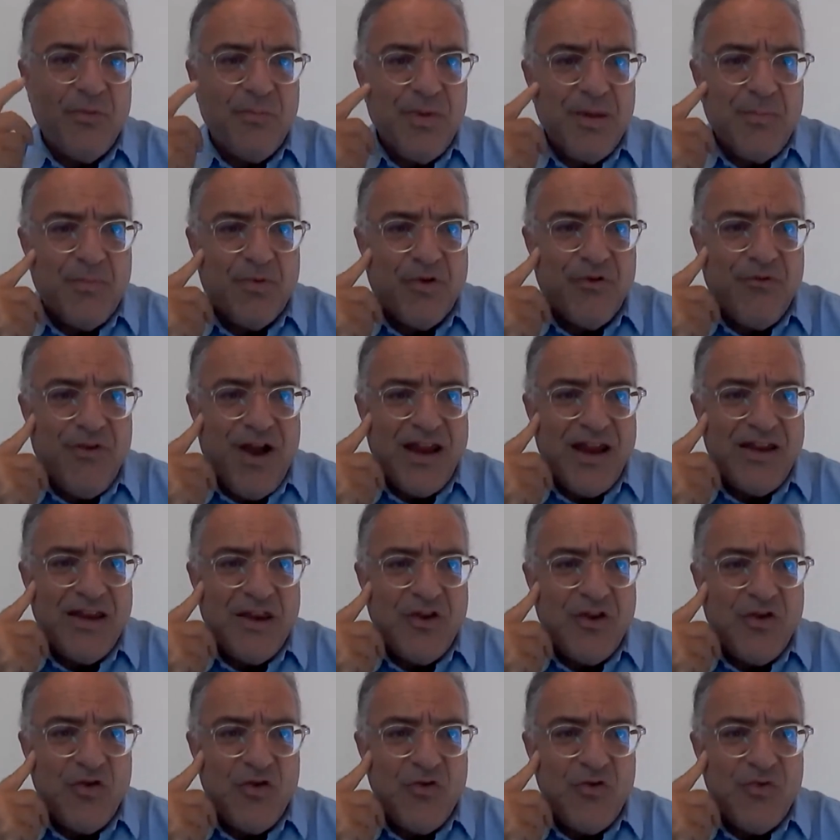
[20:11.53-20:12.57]
be providing
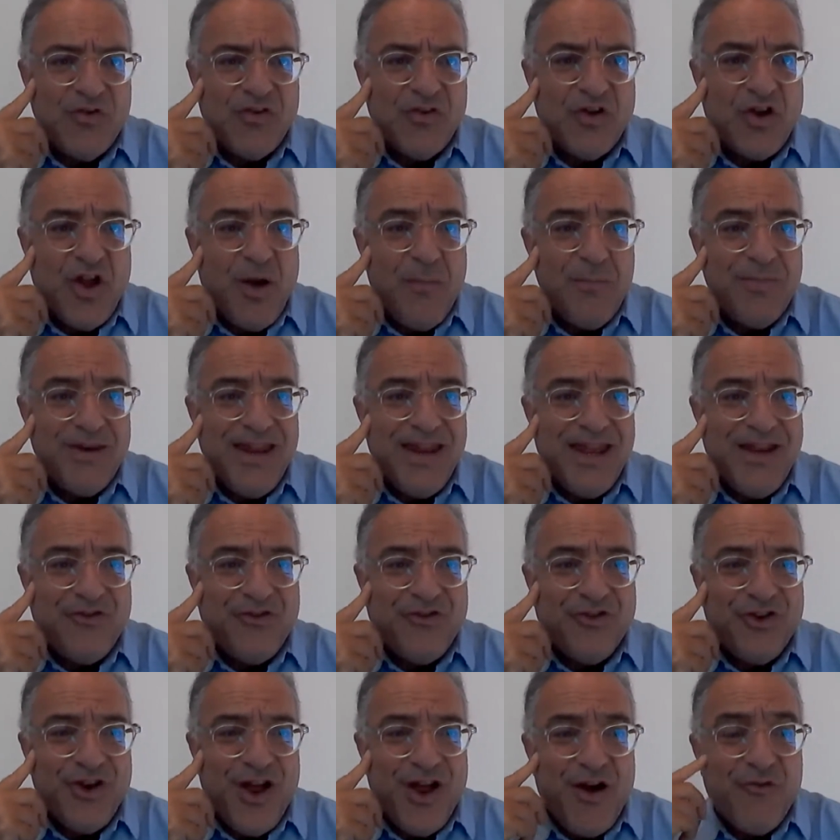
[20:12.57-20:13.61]
you with a
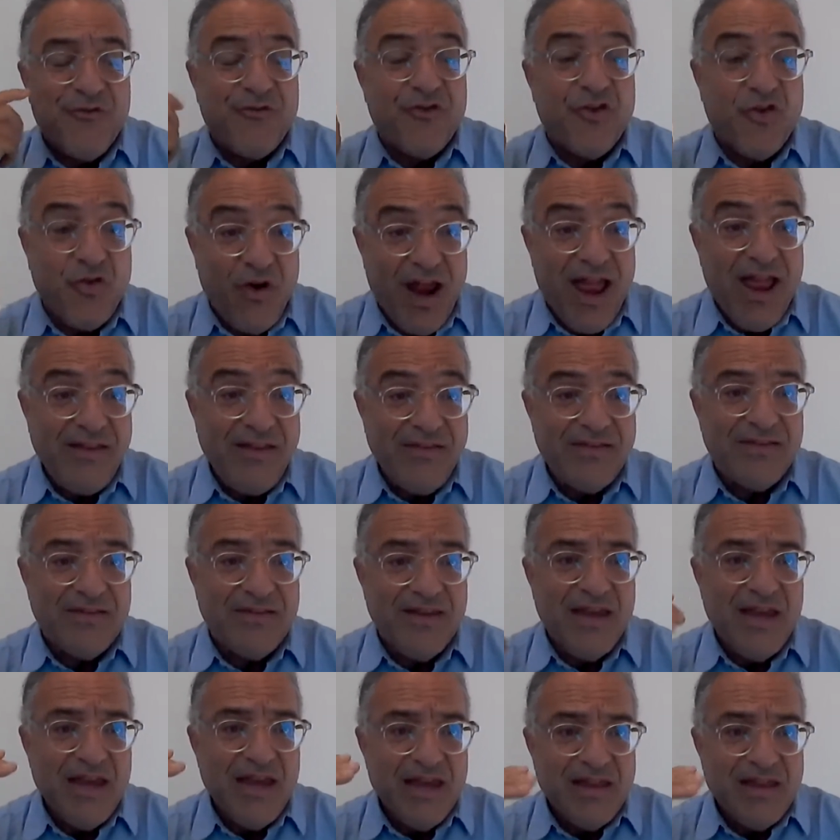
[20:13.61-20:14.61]
combination of grants.